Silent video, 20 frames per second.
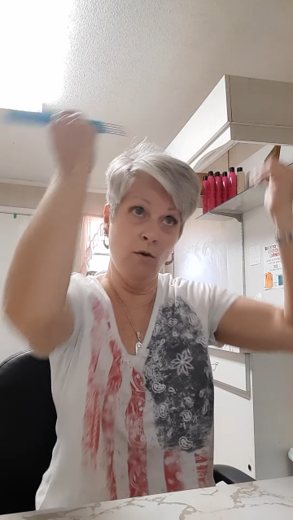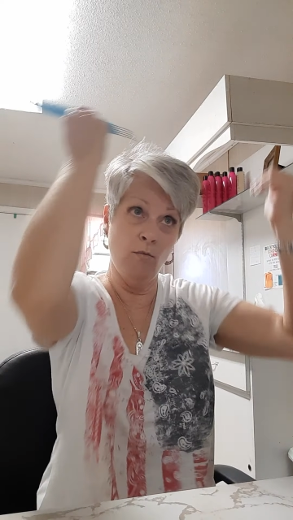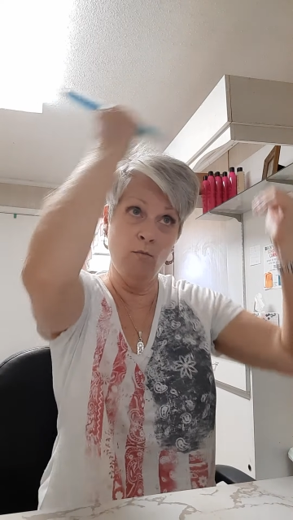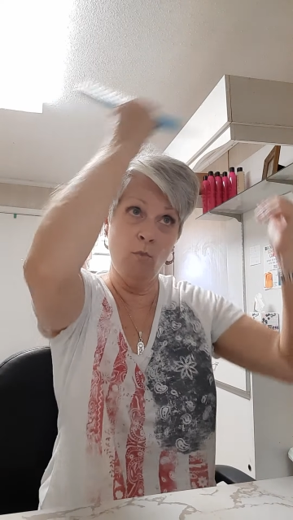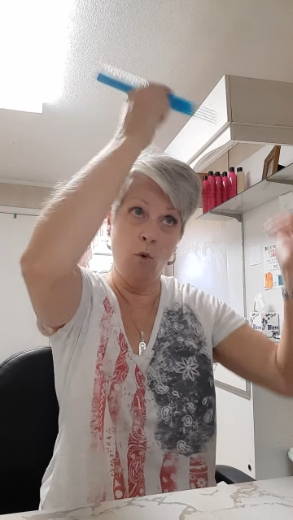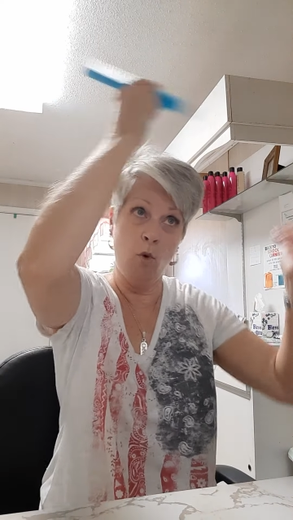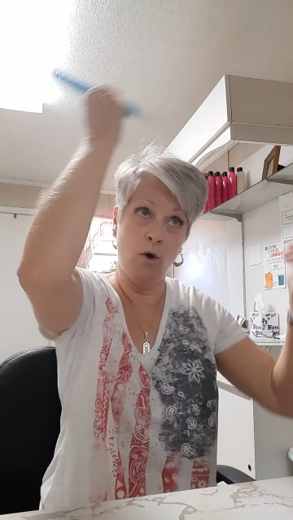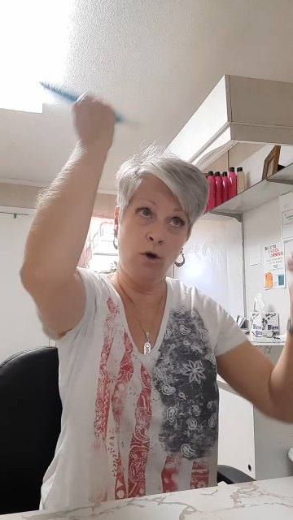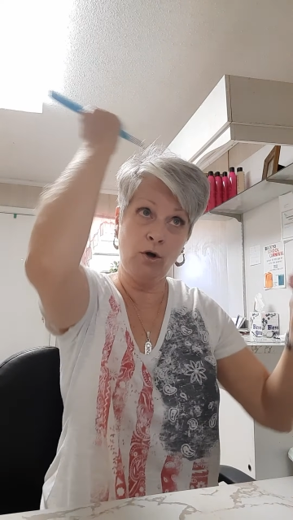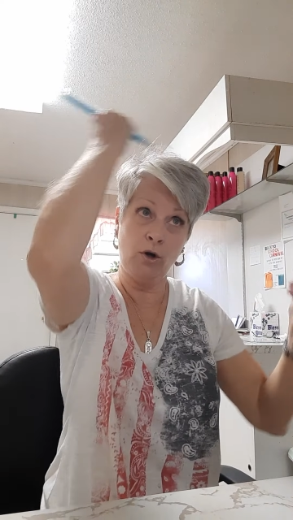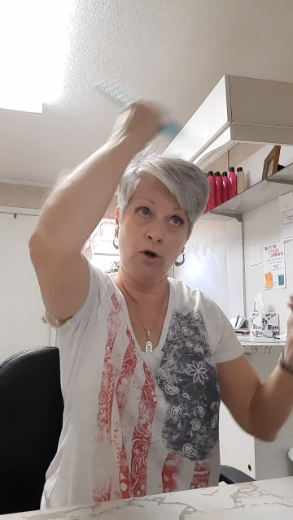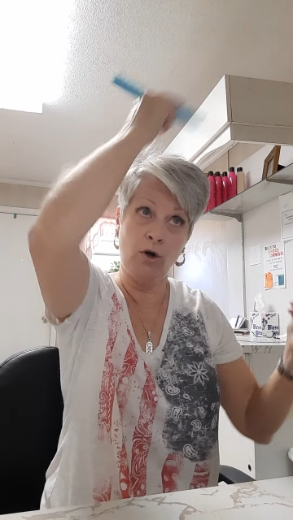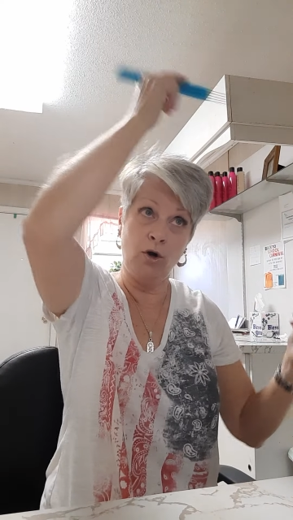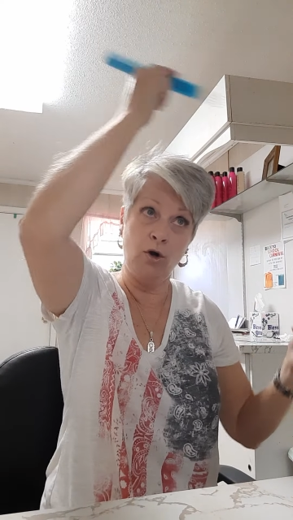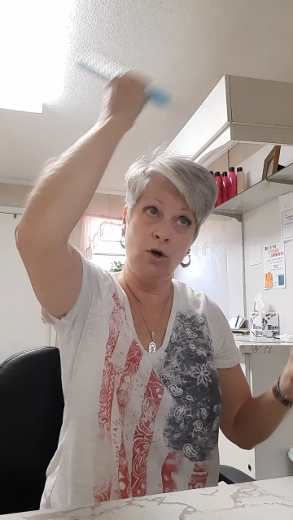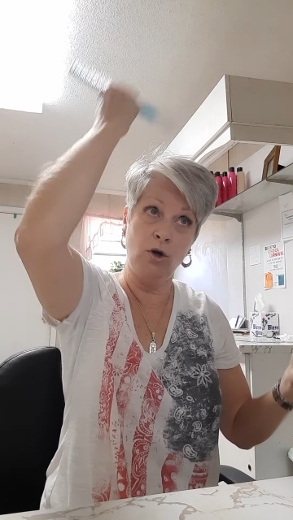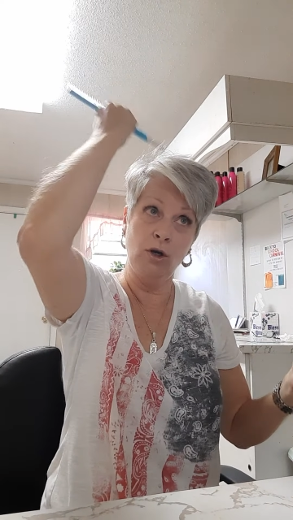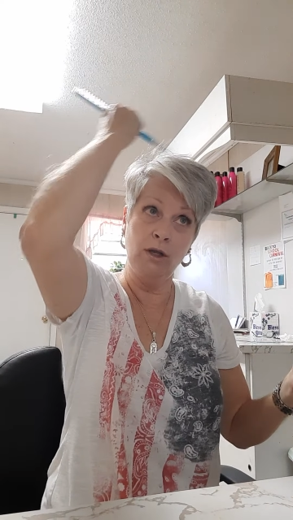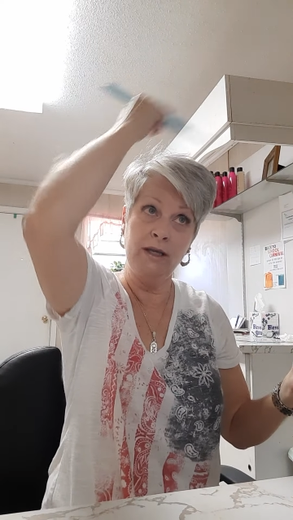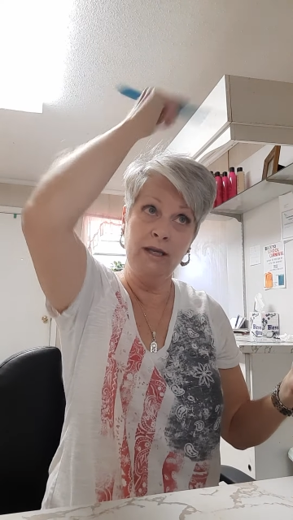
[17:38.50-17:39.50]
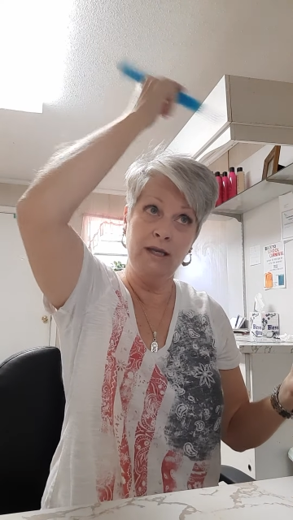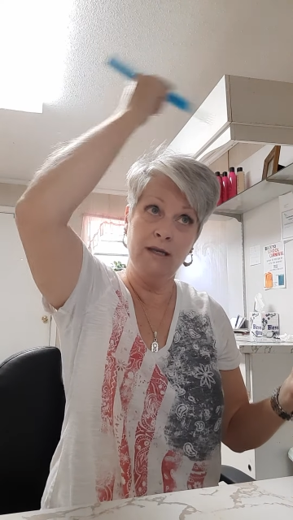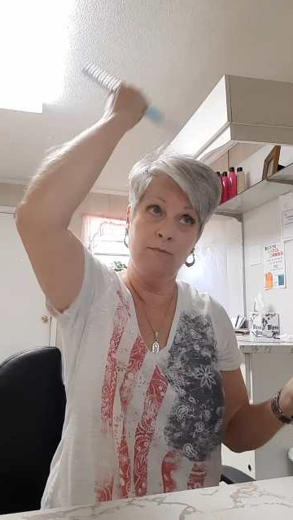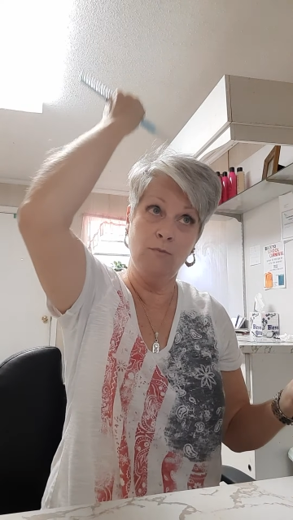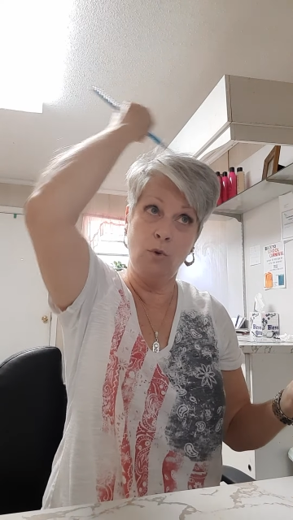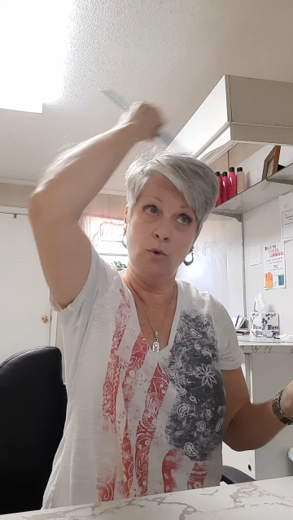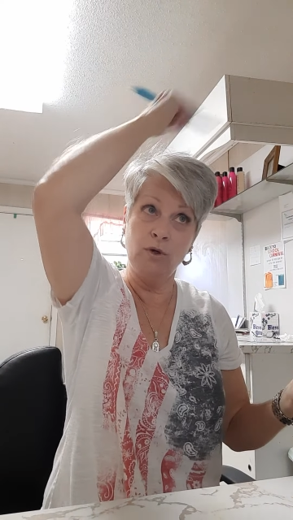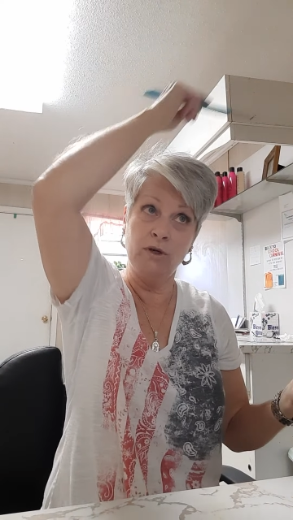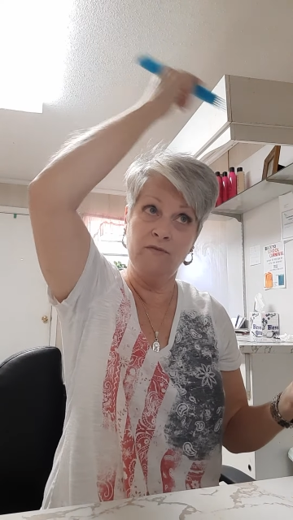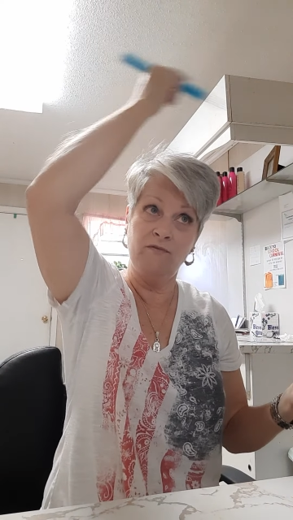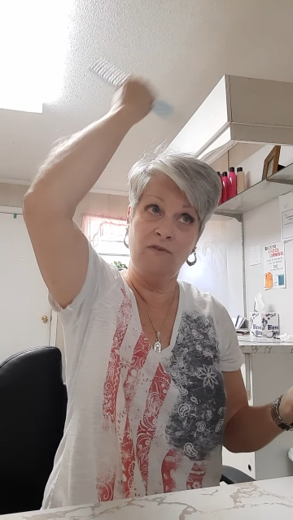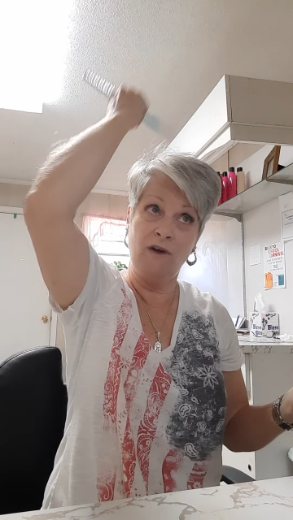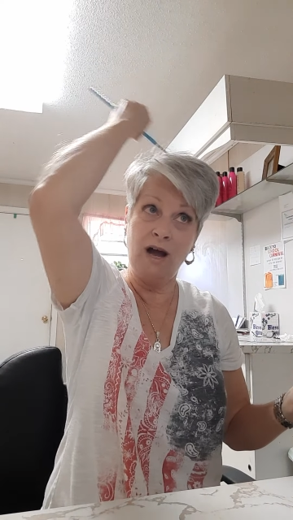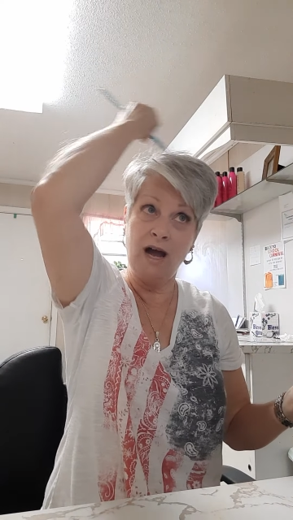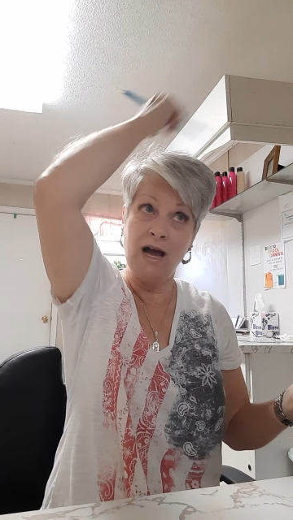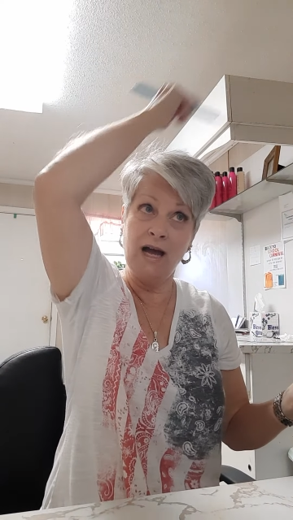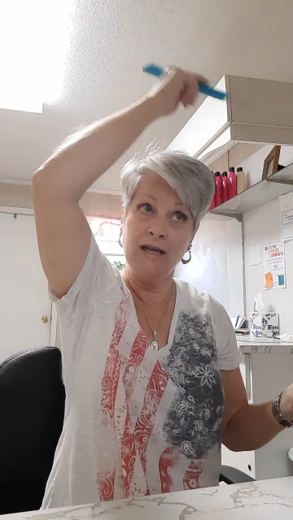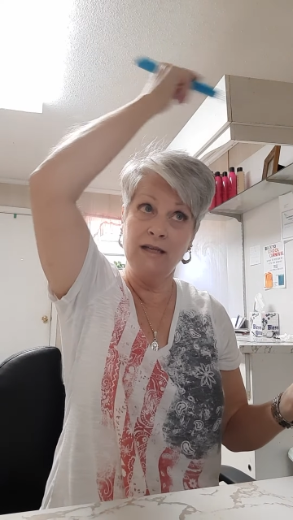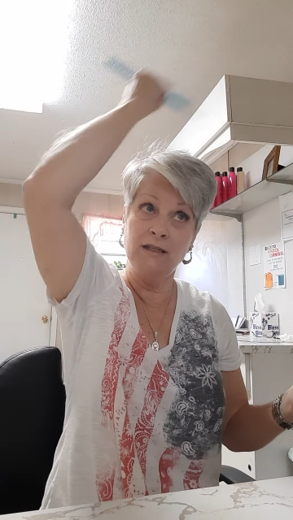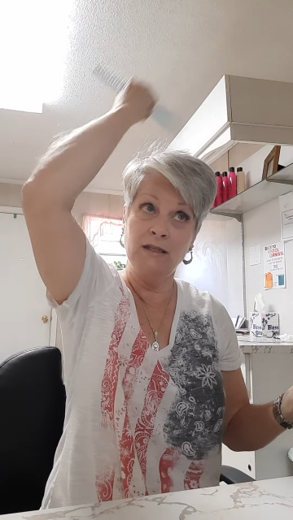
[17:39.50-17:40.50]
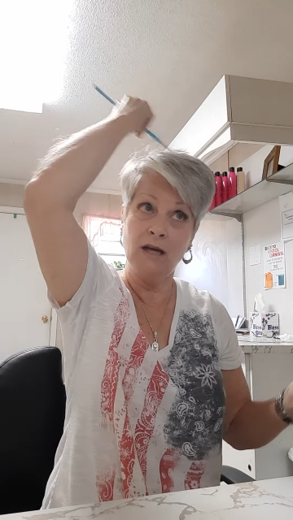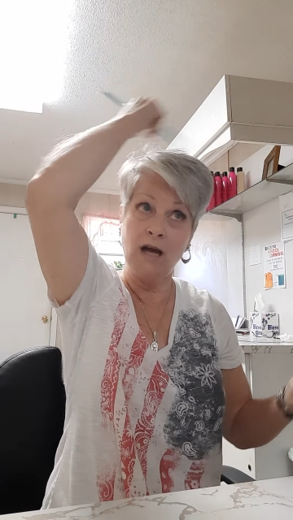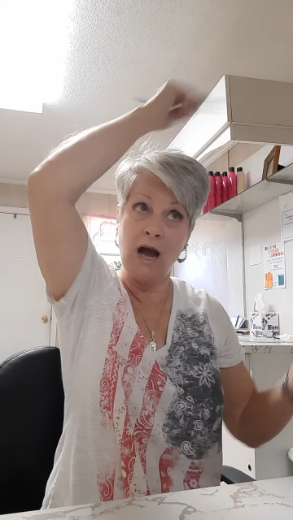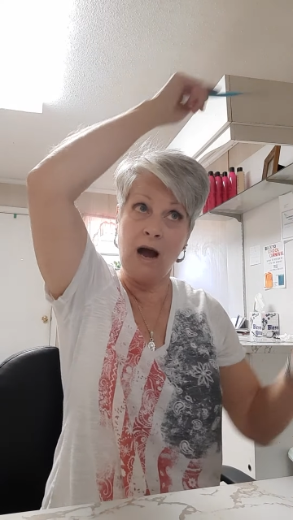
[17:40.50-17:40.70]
more curly and more defined,